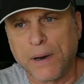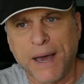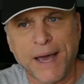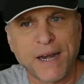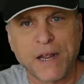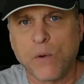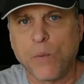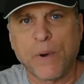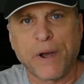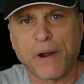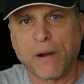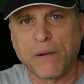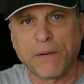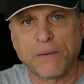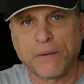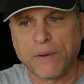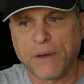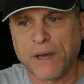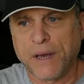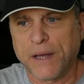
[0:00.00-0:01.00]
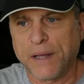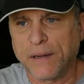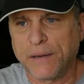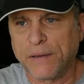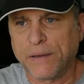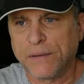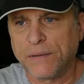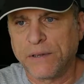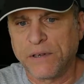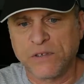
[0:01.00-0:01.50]
anywhere, and
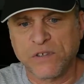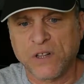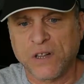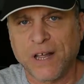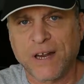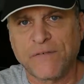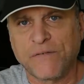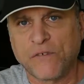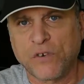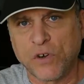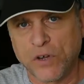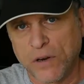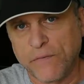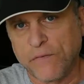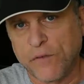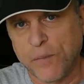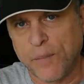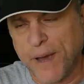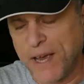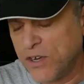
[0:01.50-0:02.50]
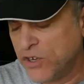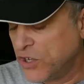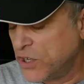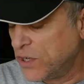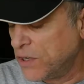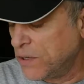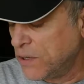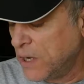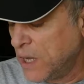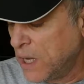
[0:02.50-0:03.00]
there's a lot of good information
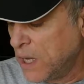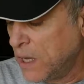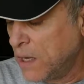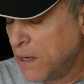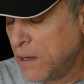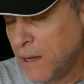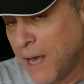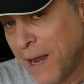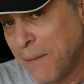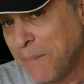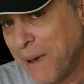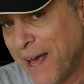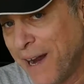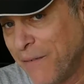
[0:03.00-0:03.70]
and bad